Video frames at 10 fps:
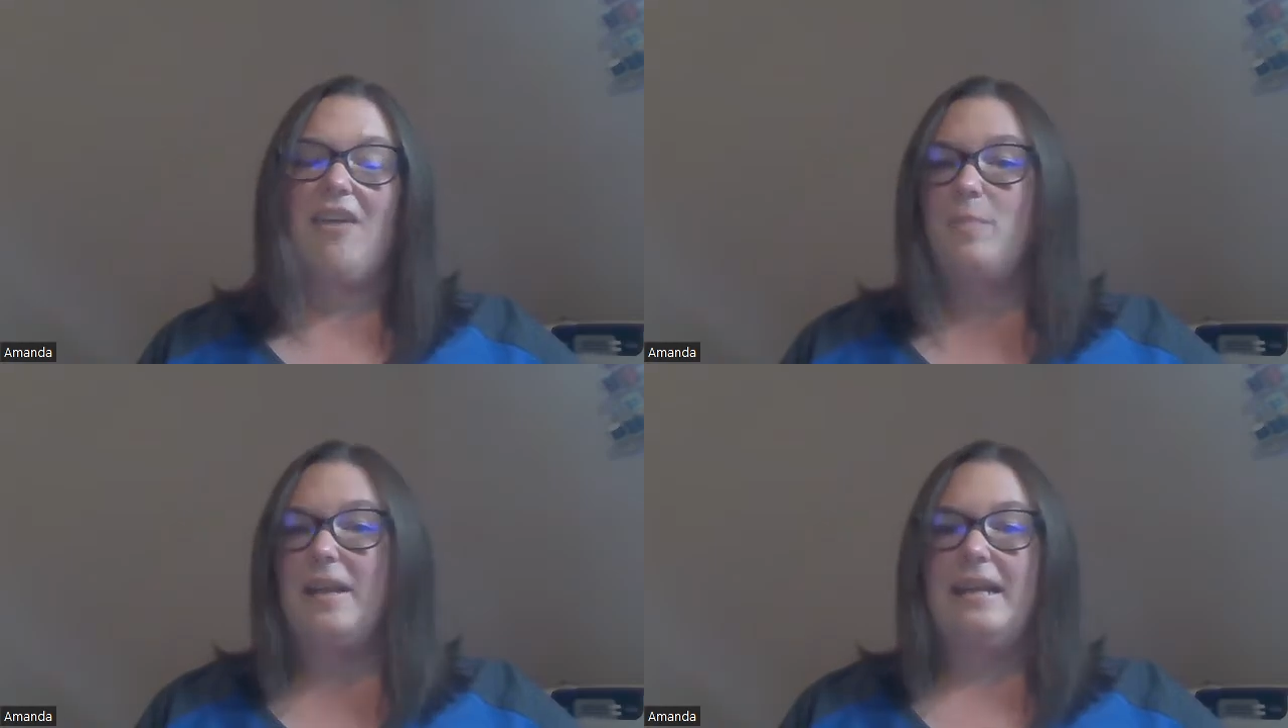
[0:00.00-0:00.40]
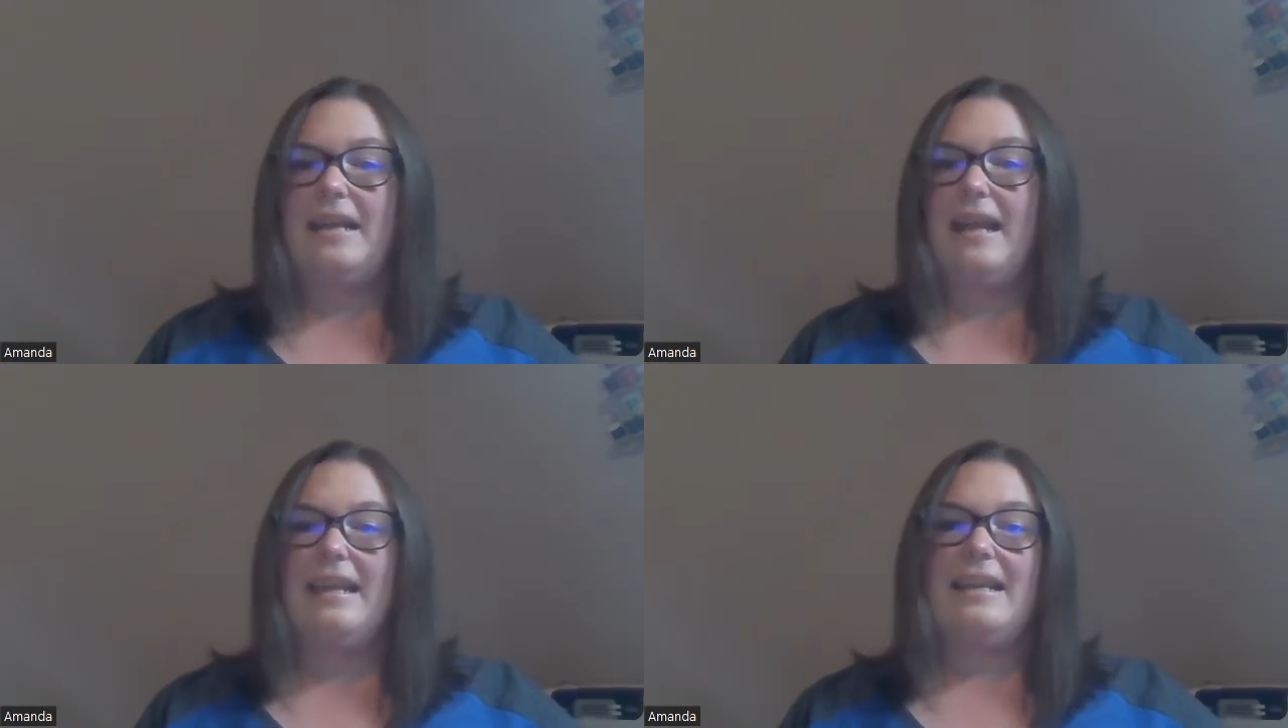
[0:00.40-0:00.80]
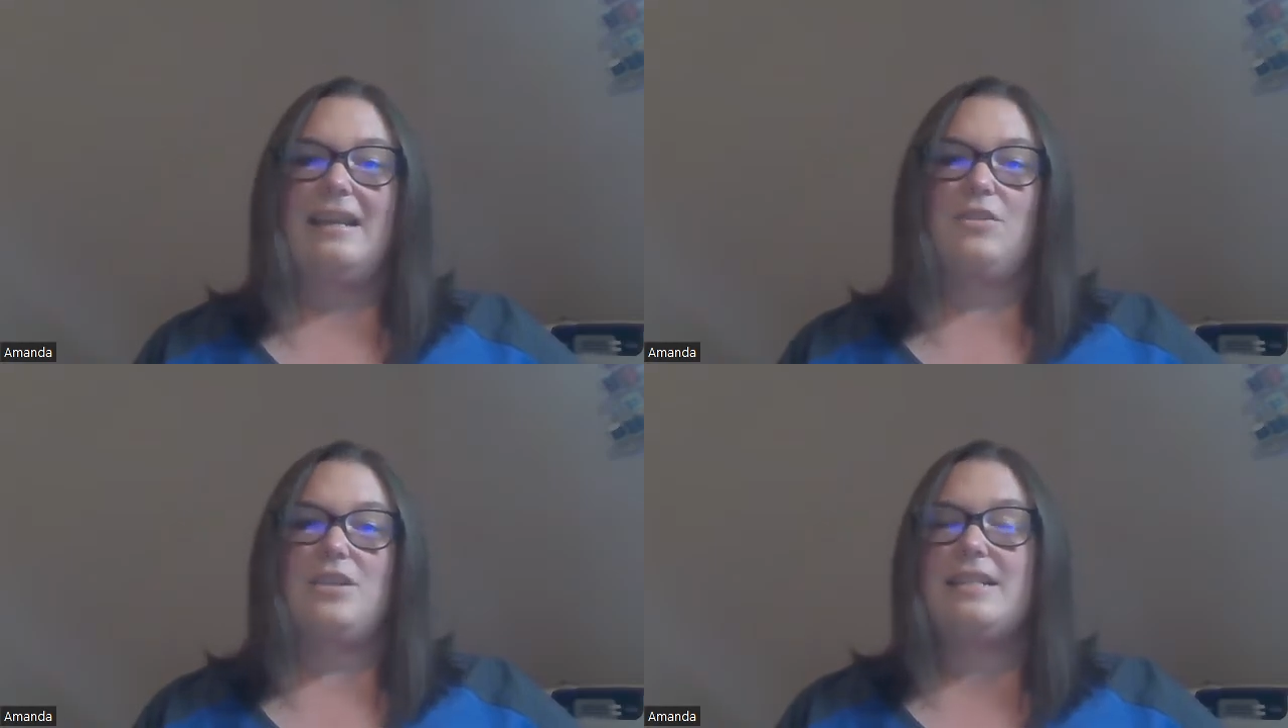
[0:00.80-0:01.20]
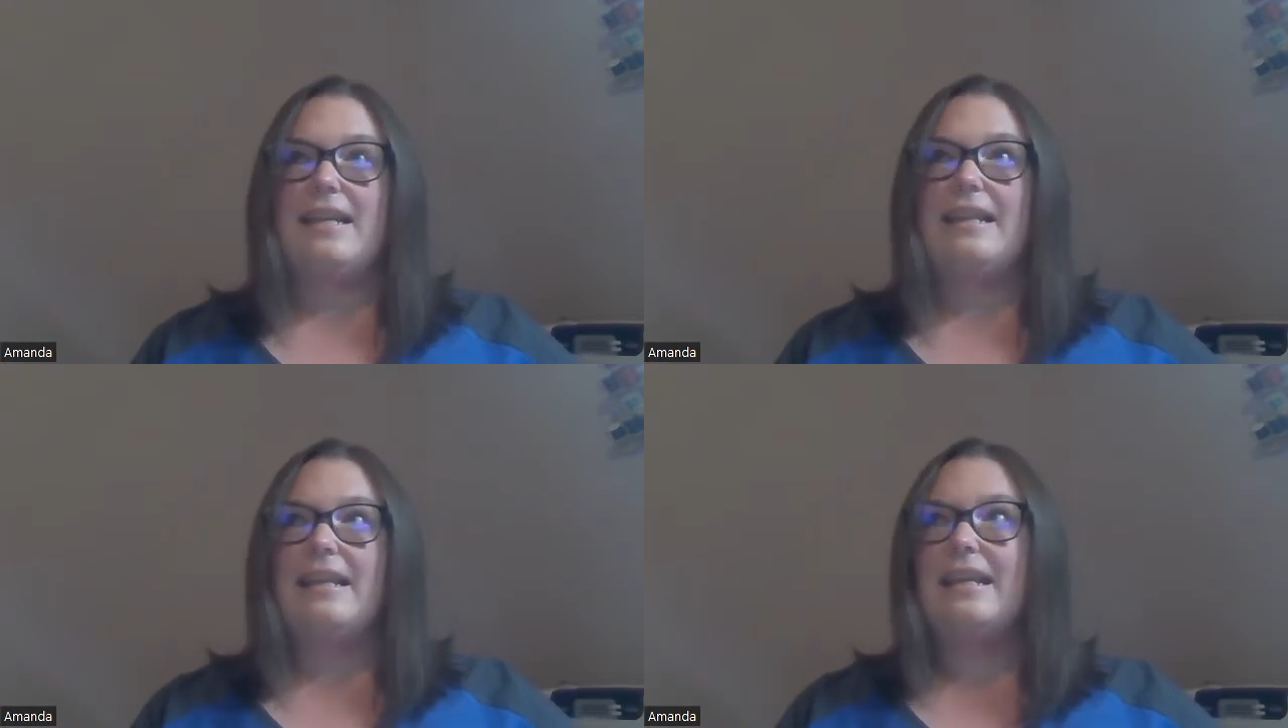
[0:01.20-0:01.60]
been in. I can never
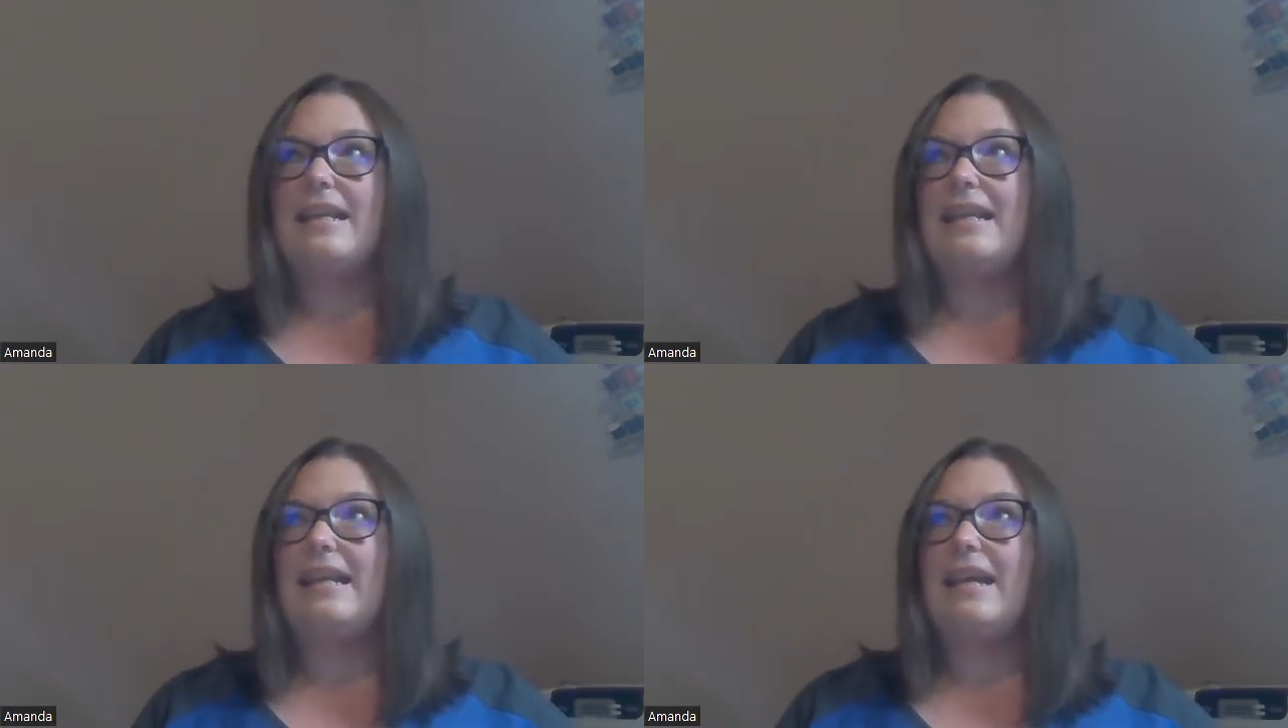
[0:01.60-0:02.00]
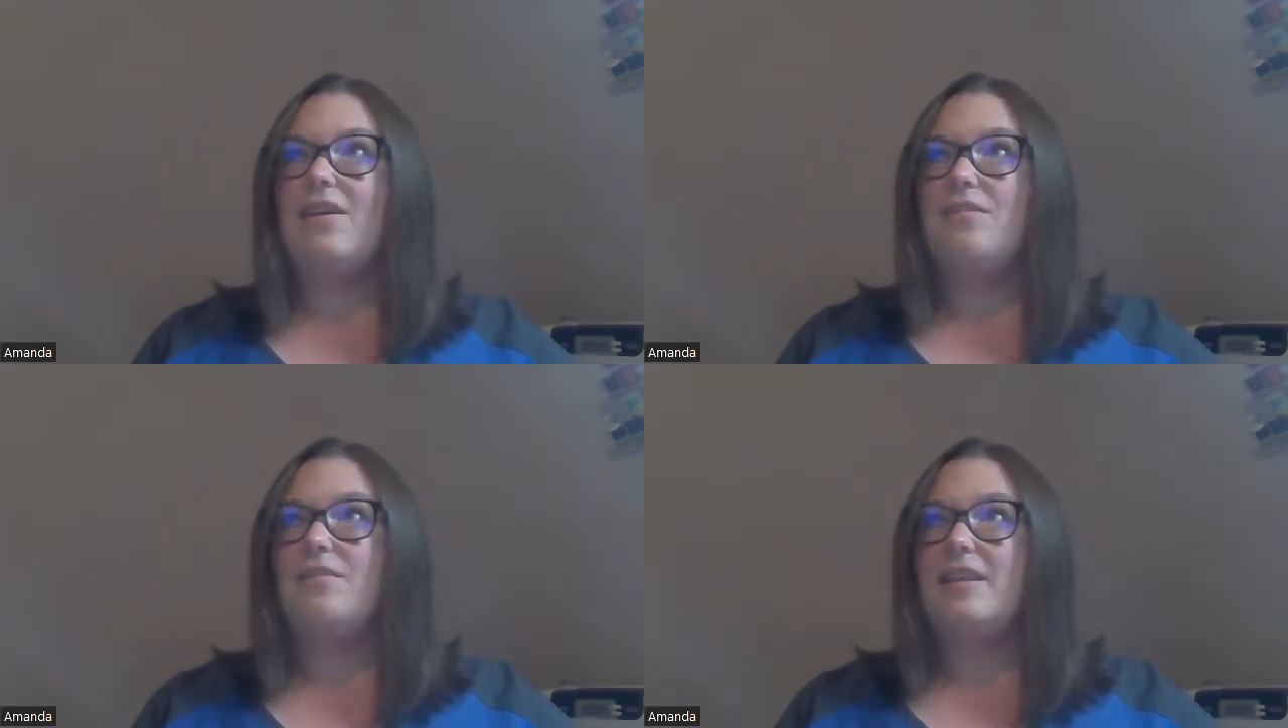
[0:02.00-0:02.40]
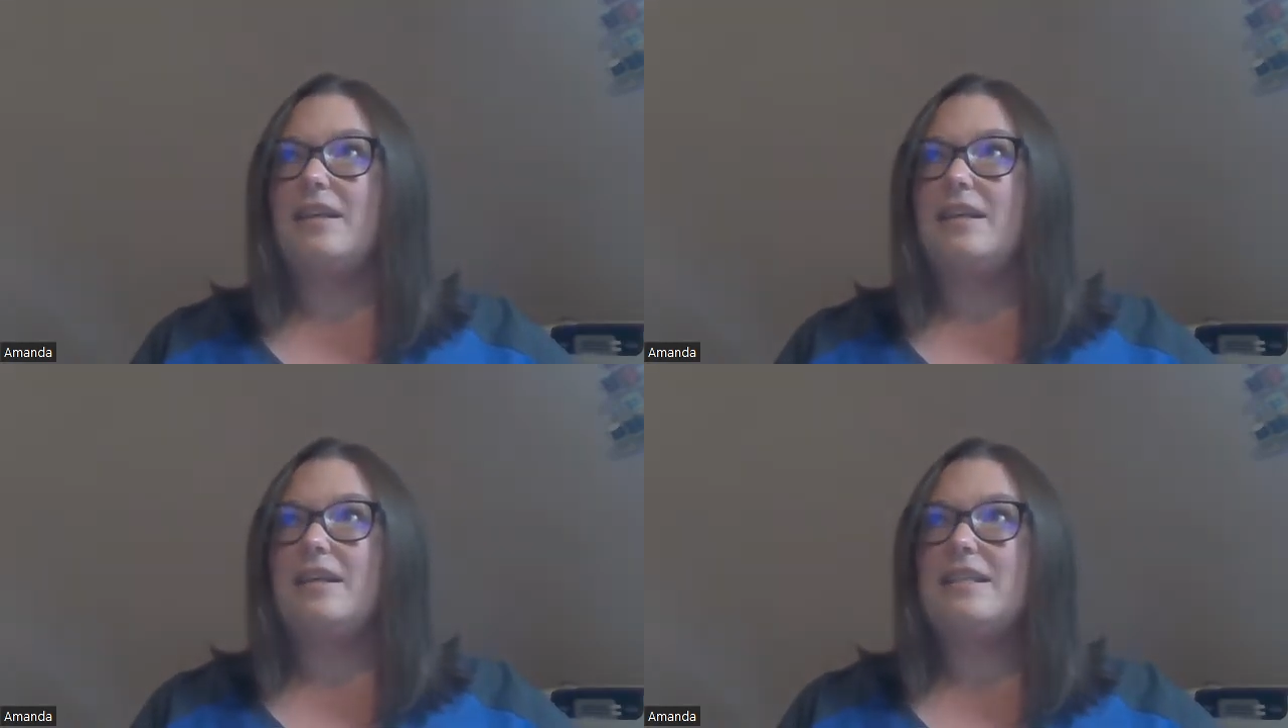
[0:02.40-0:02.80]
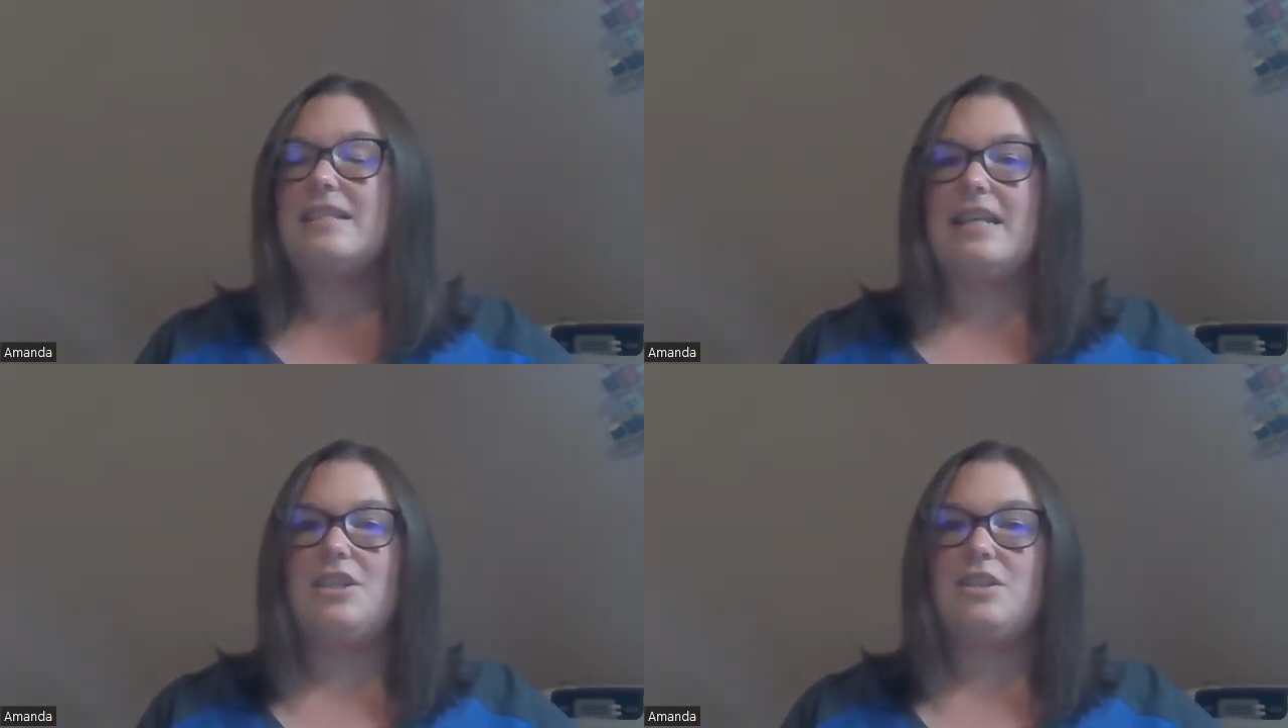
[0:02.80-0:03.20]
say that any of the
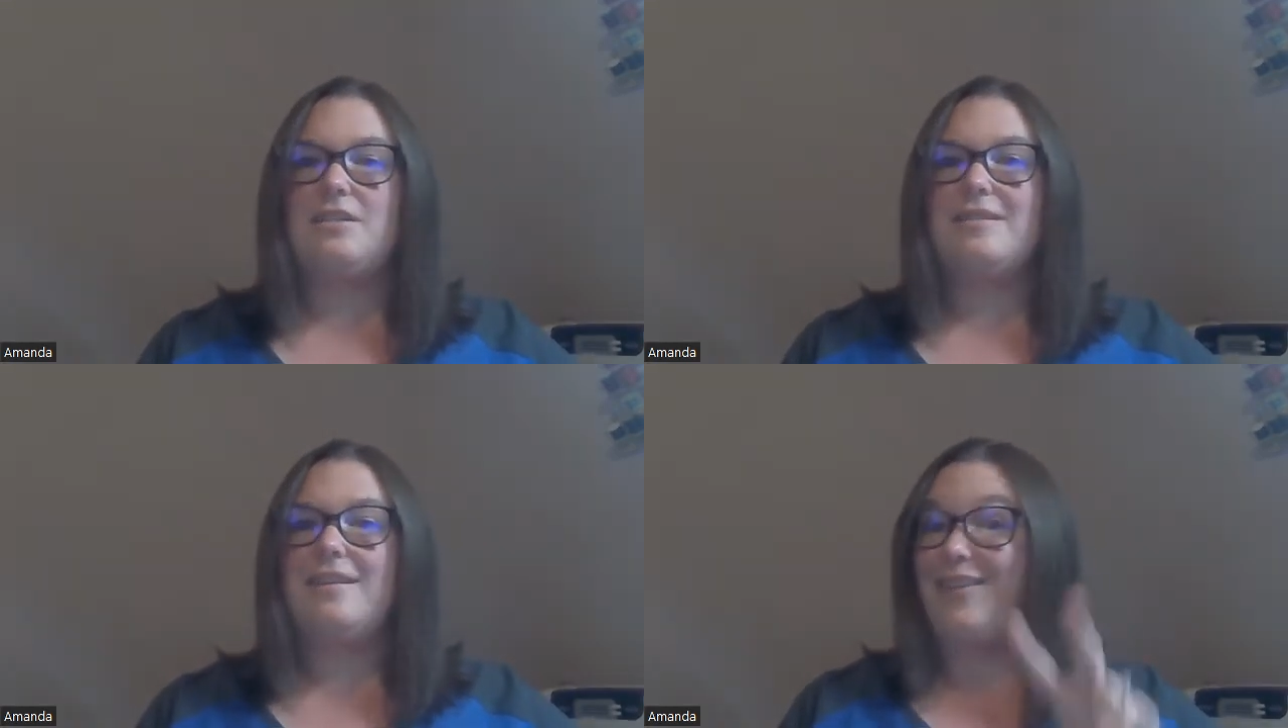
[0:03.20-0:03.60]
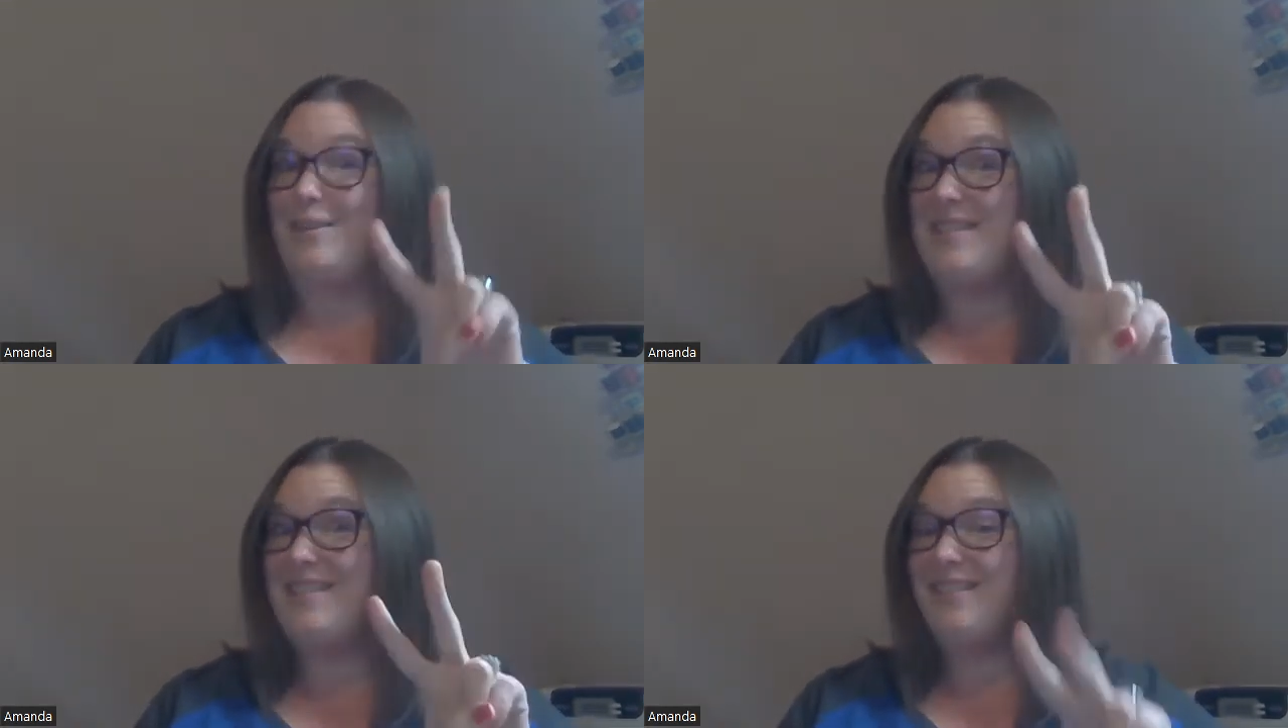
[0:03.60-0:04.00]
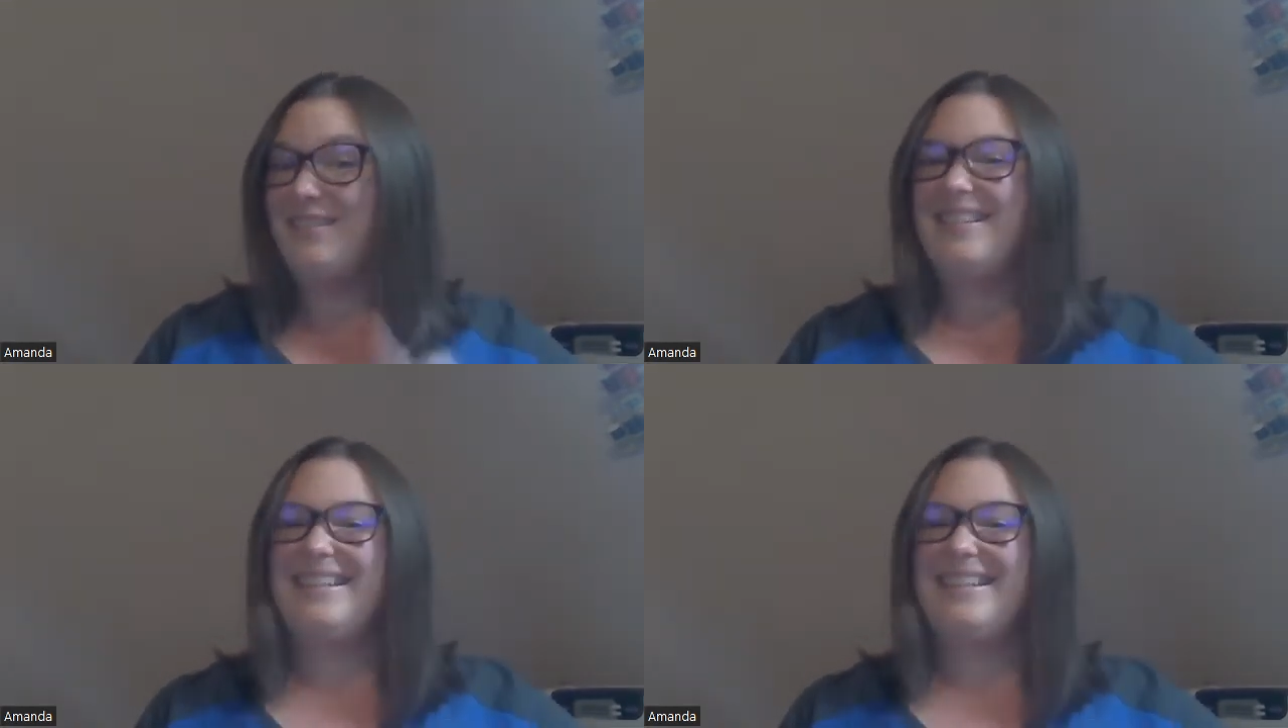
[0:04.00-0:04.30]
sessions, only missed 2,